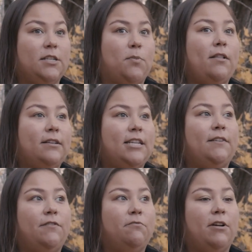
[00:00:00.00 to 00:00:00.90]
as well as
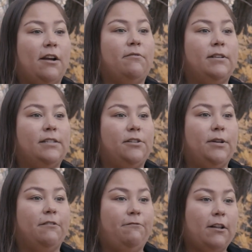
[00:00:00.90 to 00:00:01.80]
even when I was
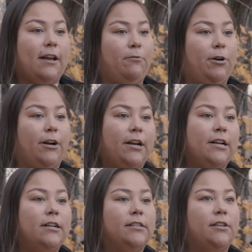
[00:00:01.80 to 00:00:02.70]
doing frontline work.
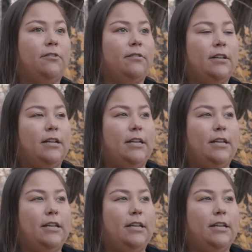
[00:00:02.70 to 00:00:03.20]
So